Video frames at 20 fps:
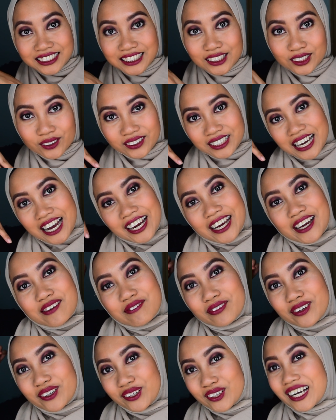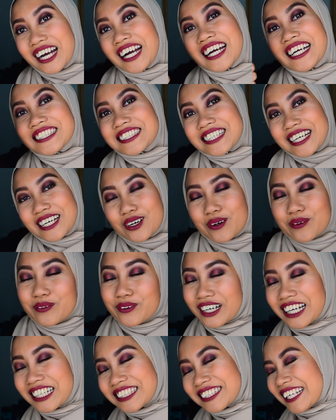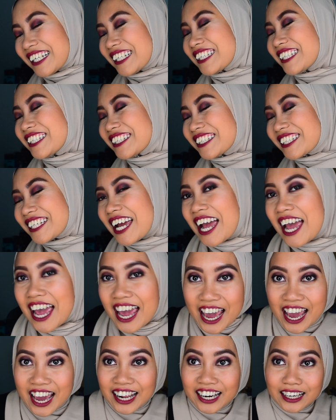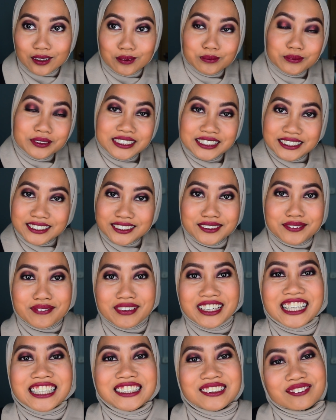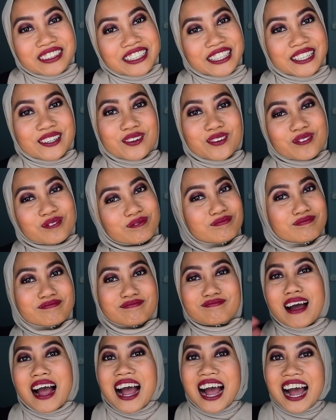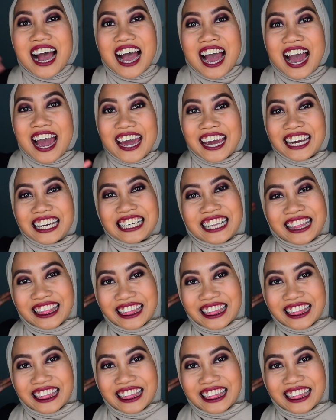look that I have for you guys. I hope you guys liked it. I hope to see you in my next video. Bye!